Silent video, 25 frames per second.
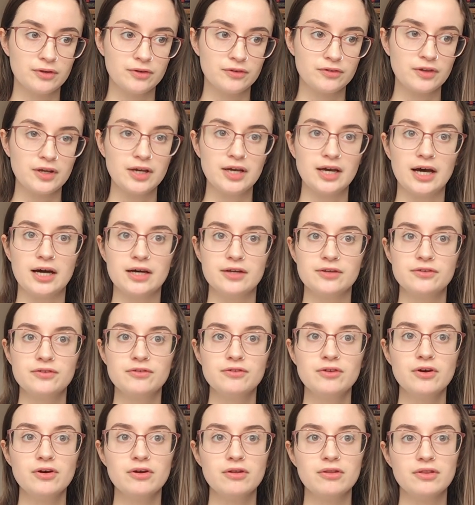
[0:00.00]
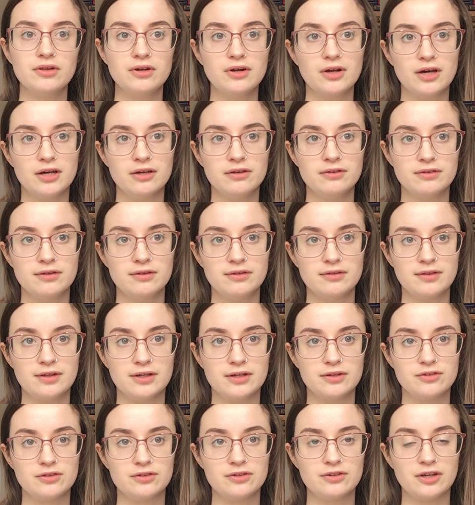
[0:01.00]
So yeah, it's not the nicest
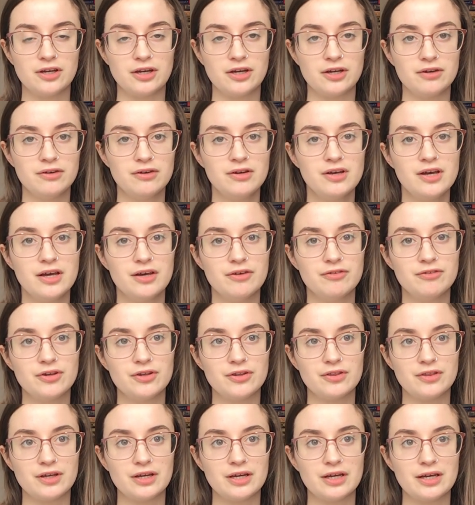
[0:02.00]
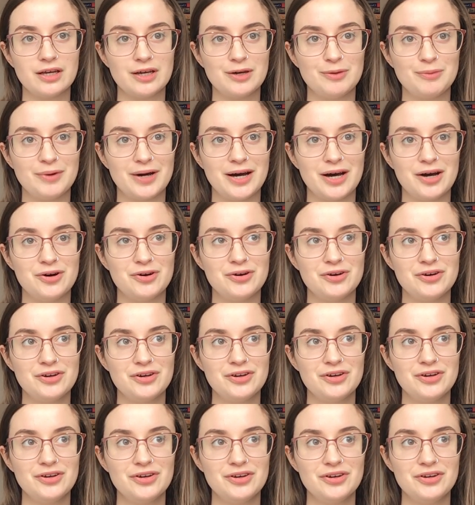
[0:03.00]
thing to do if you're thinking about
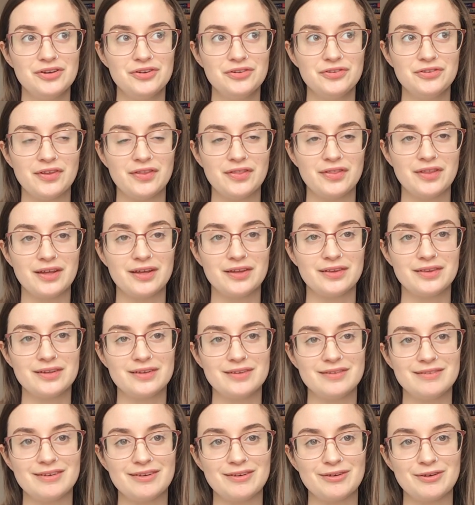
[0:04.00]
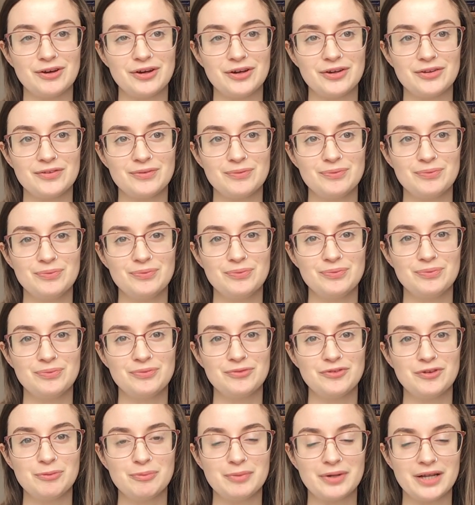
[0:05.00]
something that didn't go
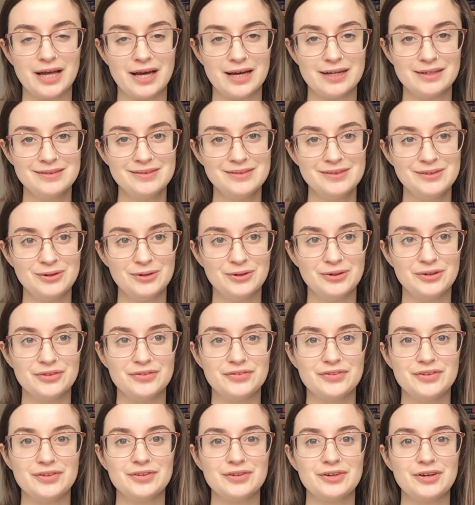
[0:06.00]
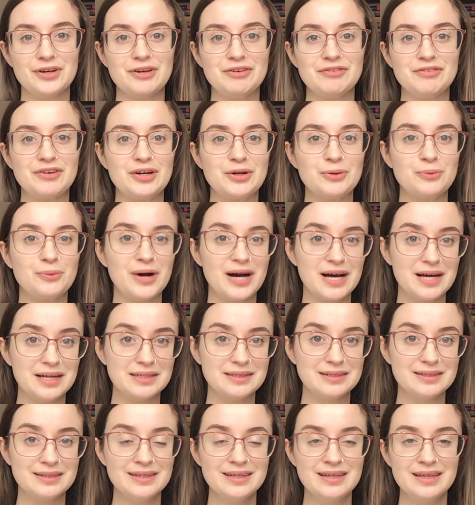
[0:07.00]
to plan or didn't go very
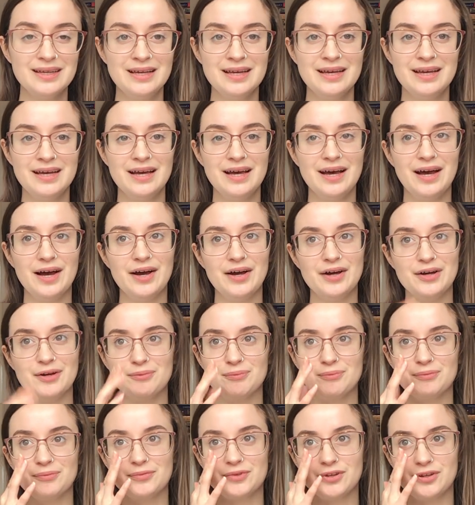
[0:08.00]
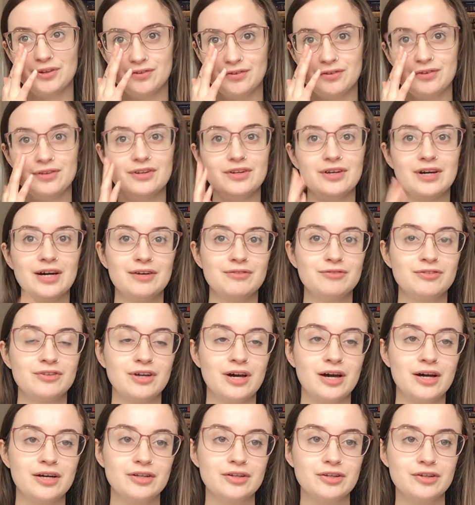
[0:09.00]
well, because you do have to
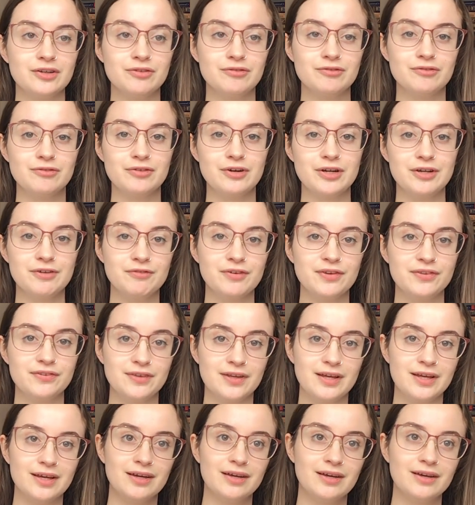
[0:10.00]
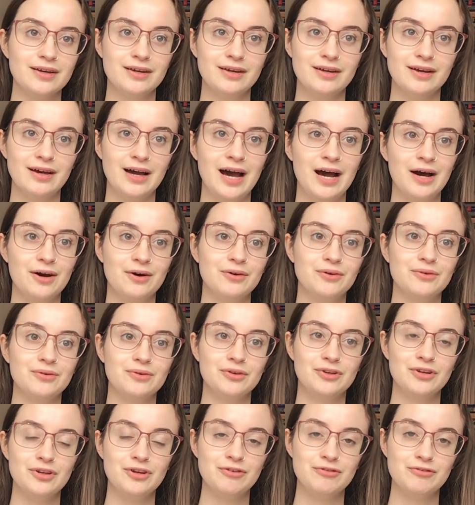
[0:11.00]
kind of revisit how
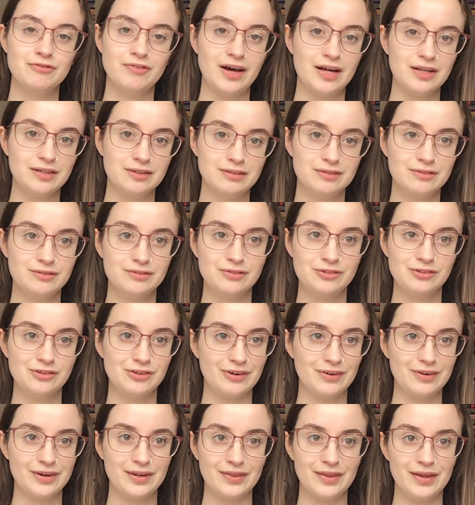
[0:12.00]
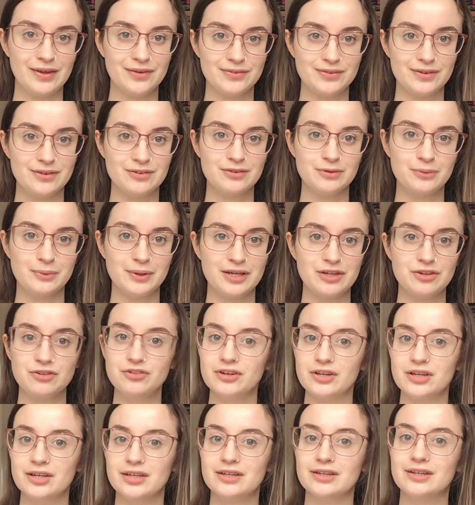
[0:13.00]
you felt during that
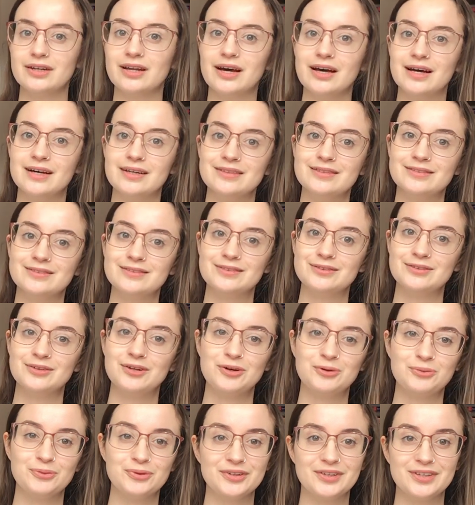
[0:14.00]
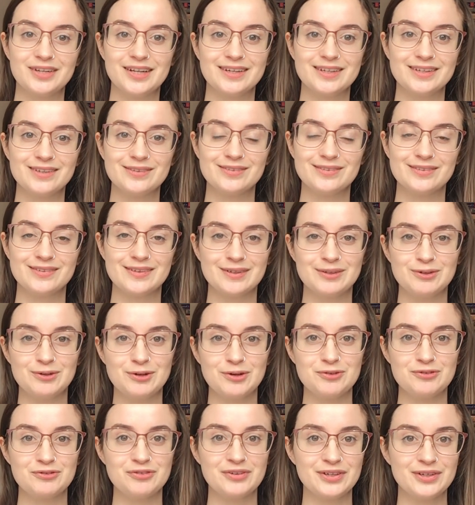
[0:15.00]
situation, and no one likes to
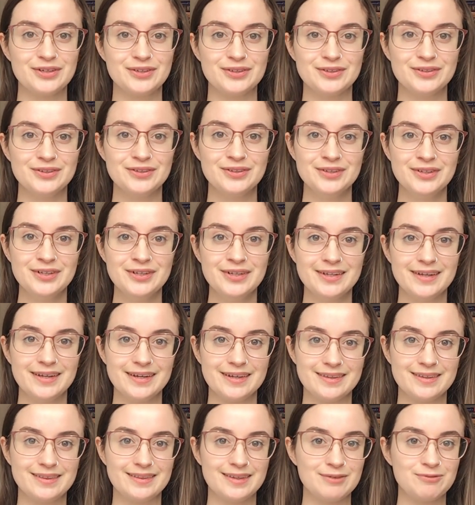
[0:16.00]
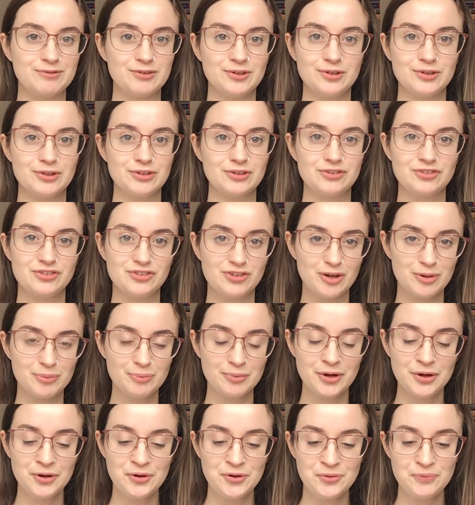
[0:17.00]
not feel like they've done a good job.
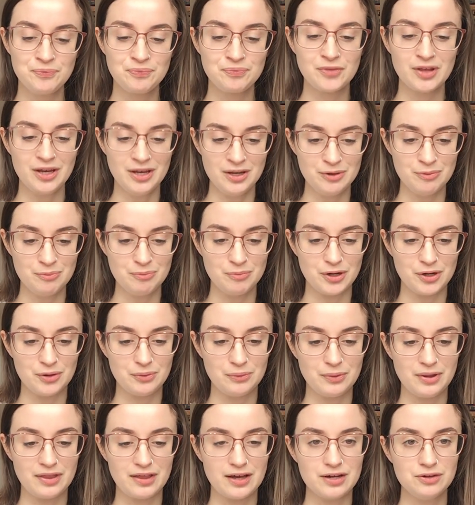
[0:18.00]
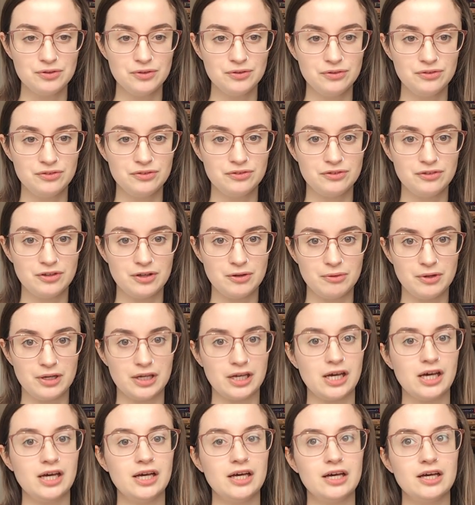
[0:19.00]
But without
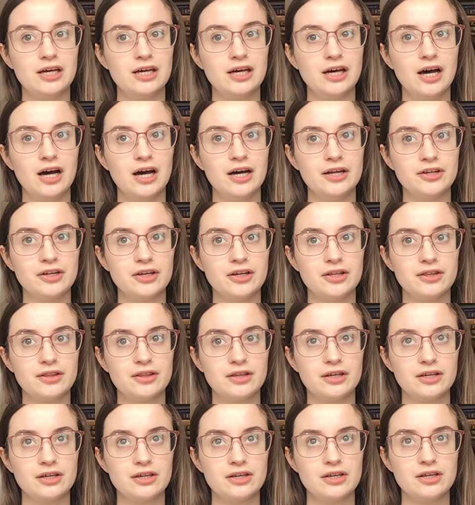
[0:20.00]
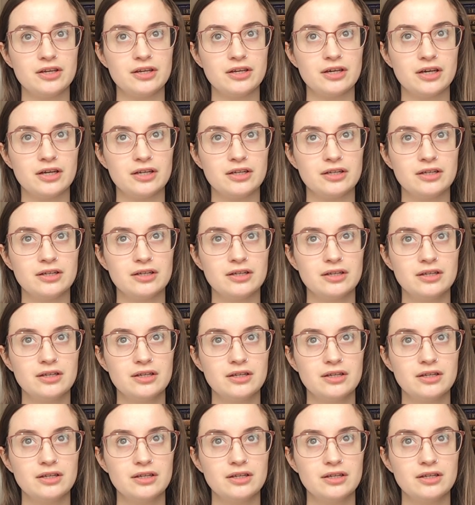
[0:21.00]
doing it, I don't think you can